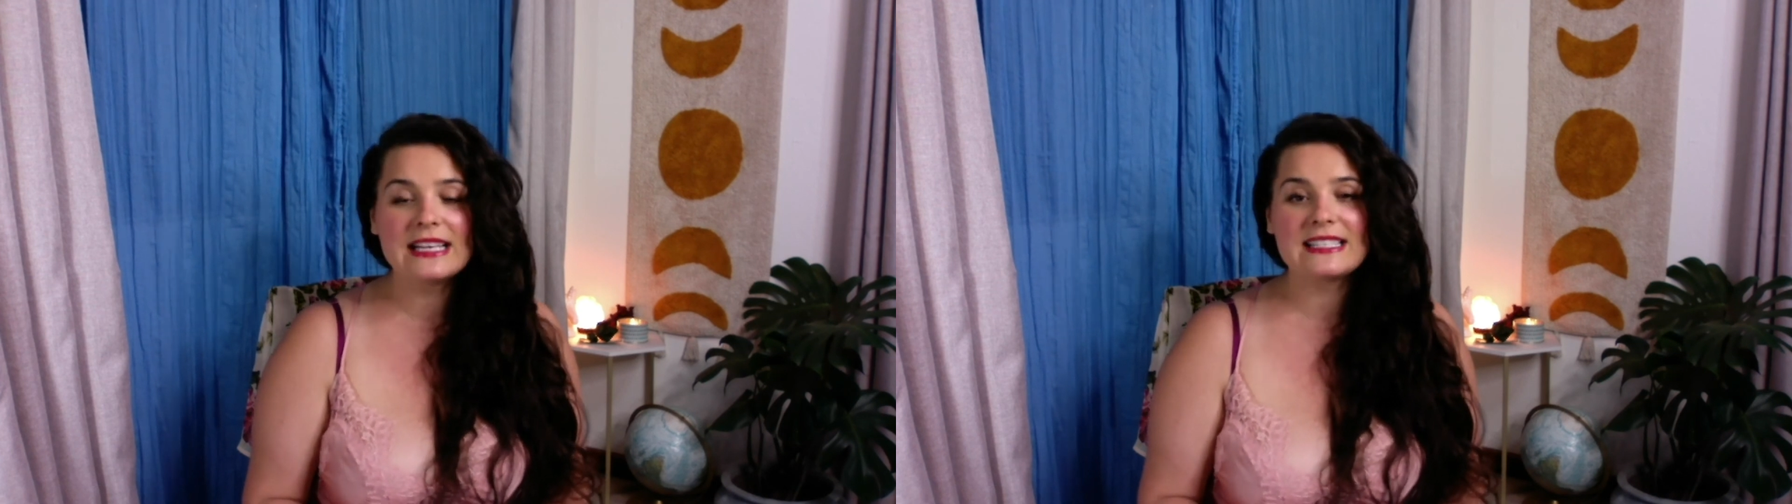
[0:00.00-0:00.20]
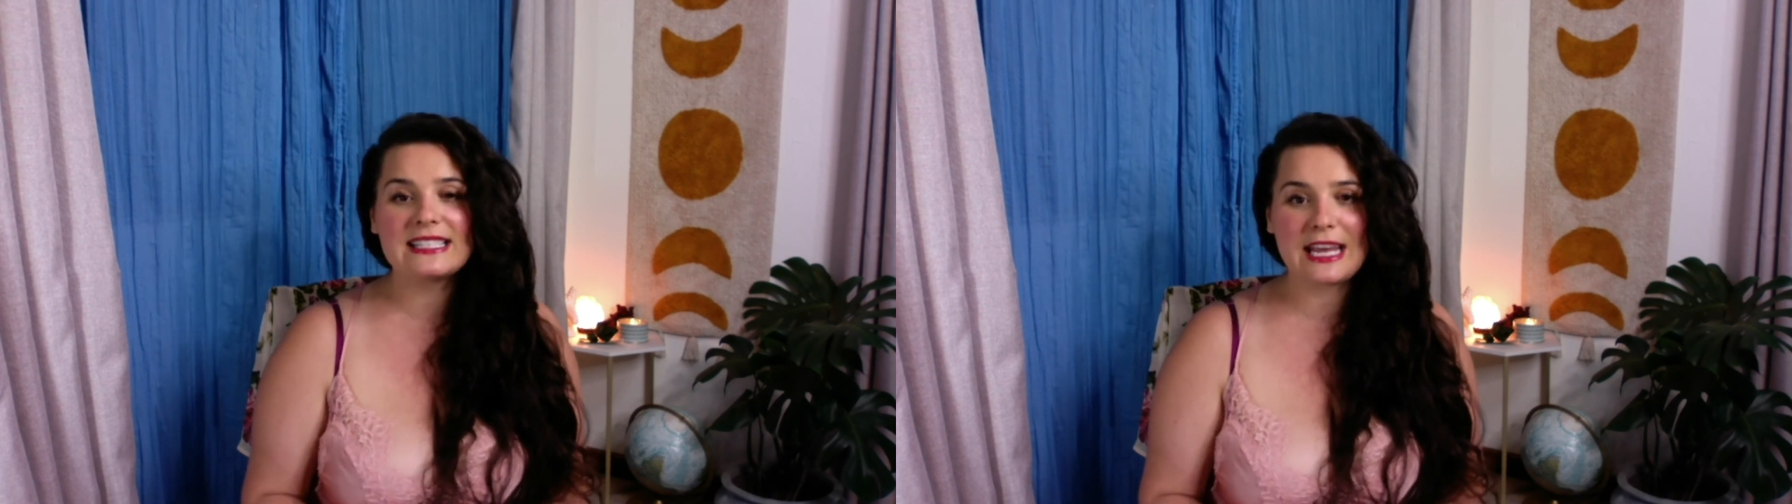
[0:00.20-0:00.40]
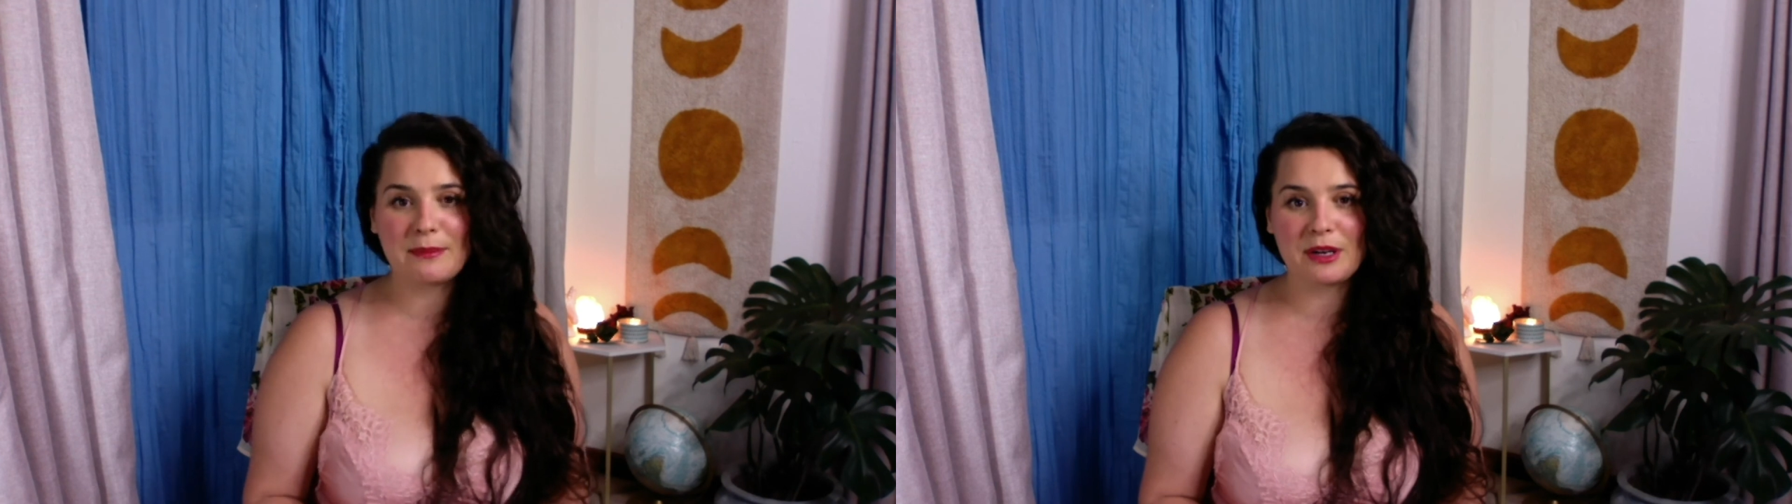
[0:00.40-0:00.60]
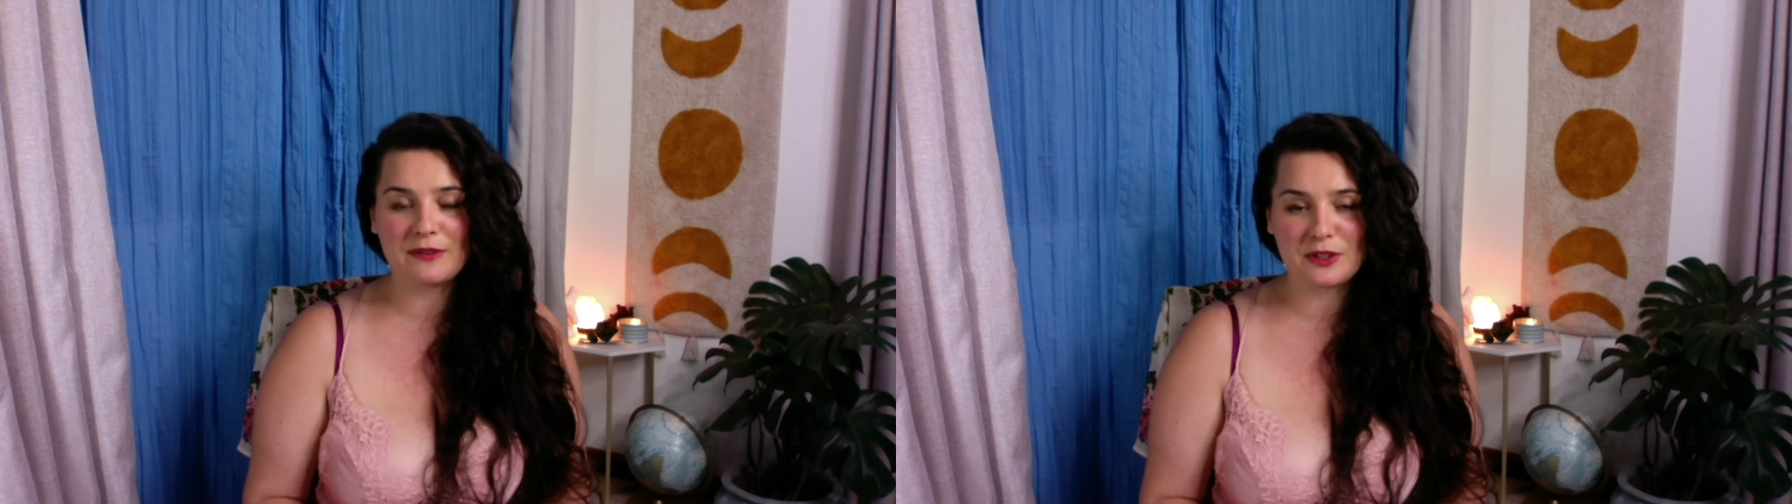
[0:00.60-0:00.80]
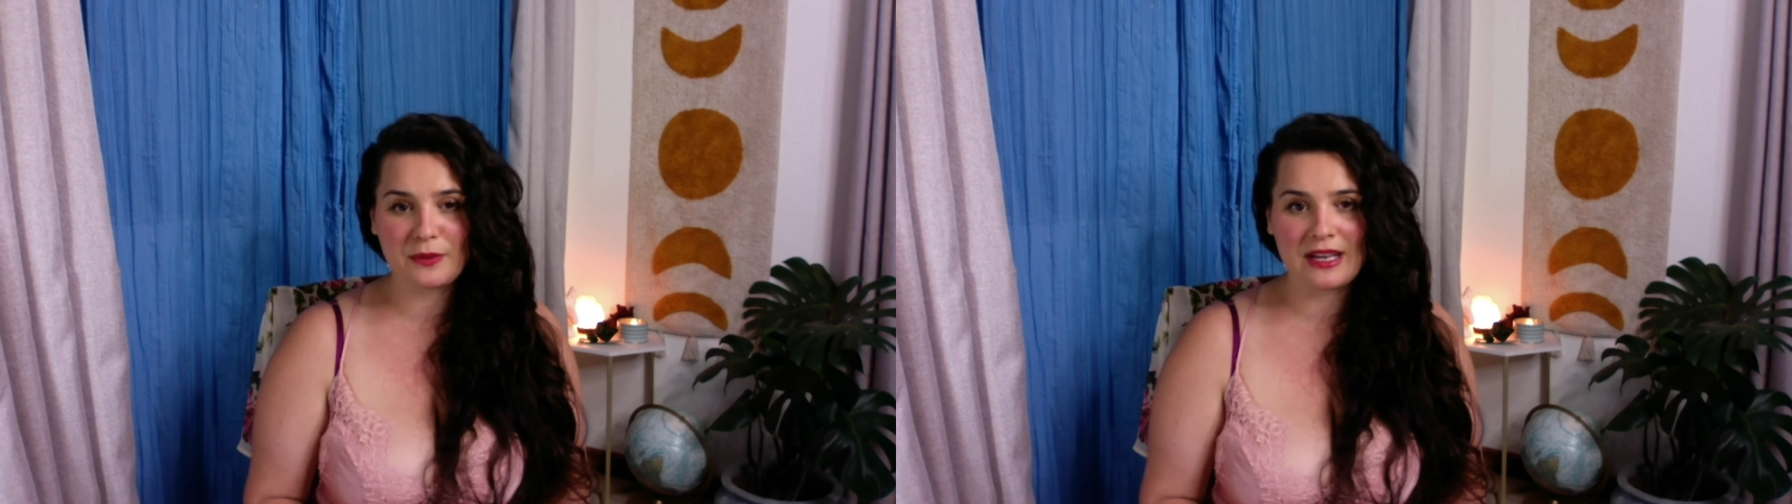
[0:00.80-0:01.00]
statement of
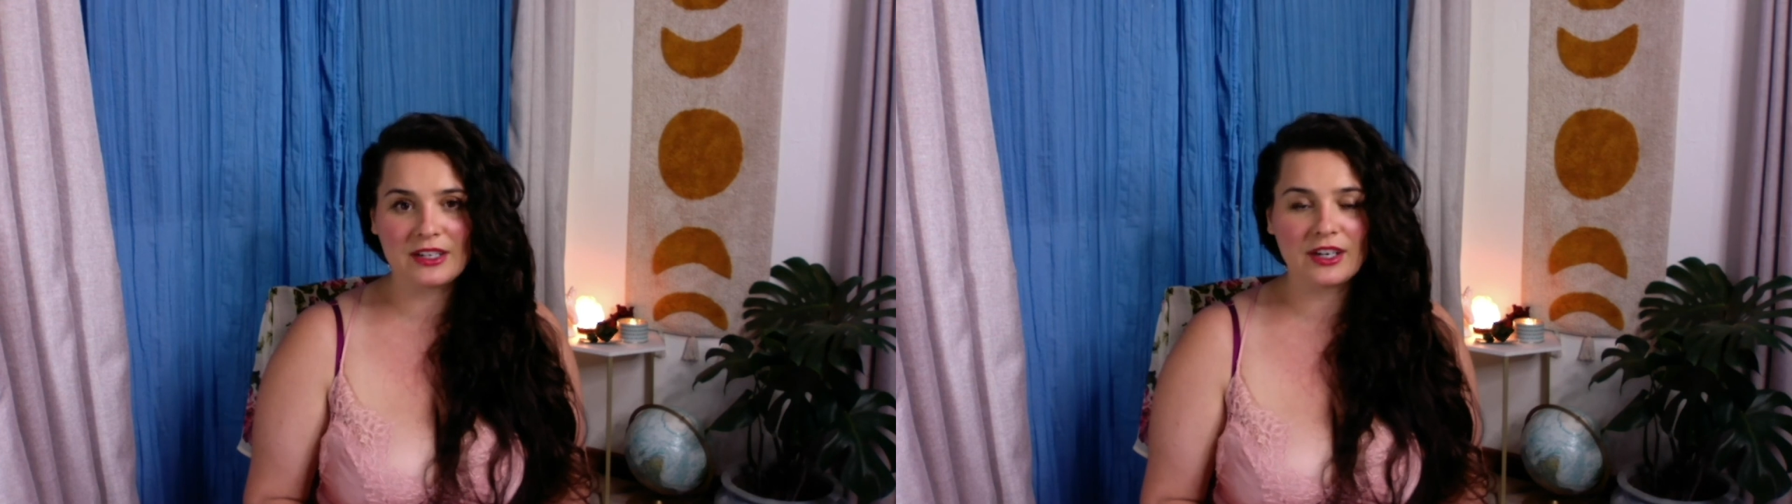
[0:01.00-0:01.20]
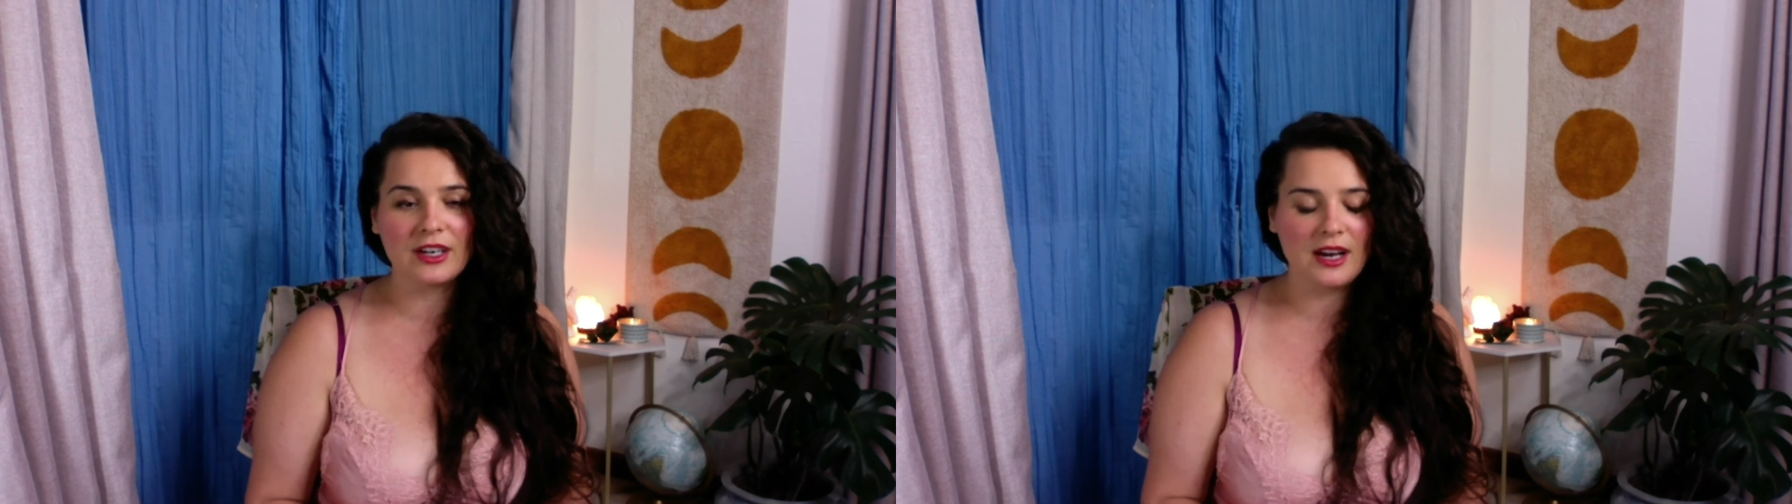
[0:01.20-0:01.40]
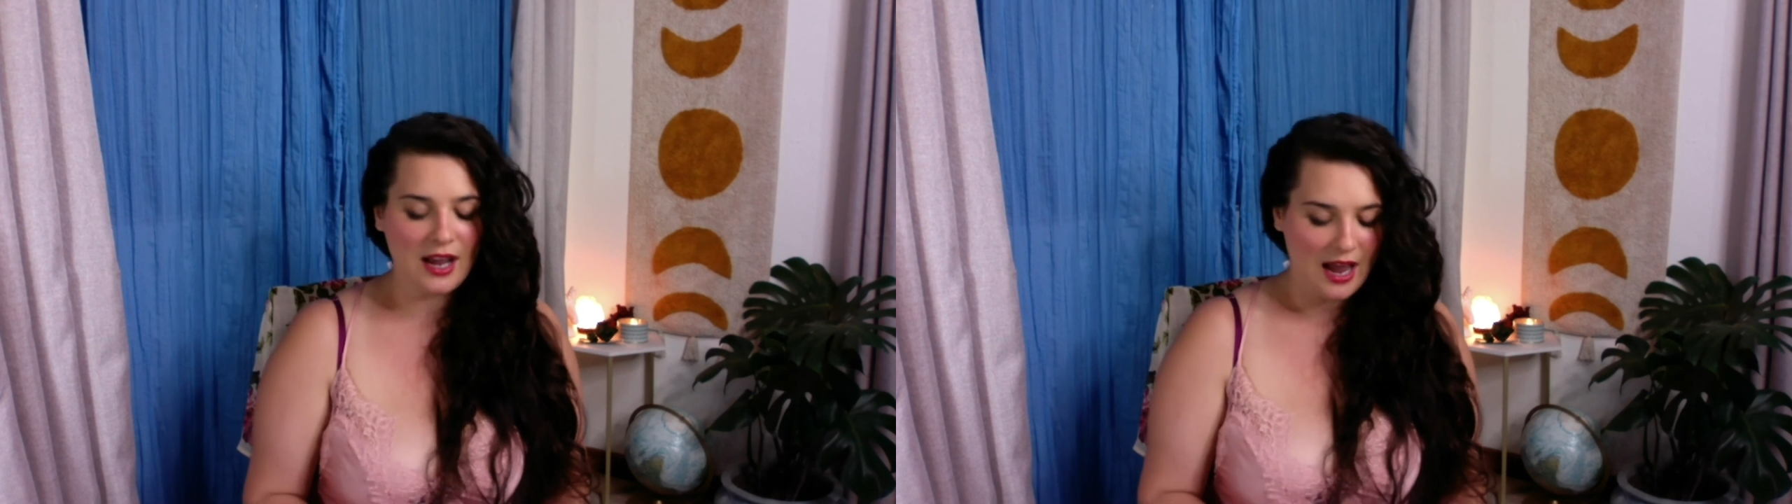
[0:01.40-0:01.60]
surrender,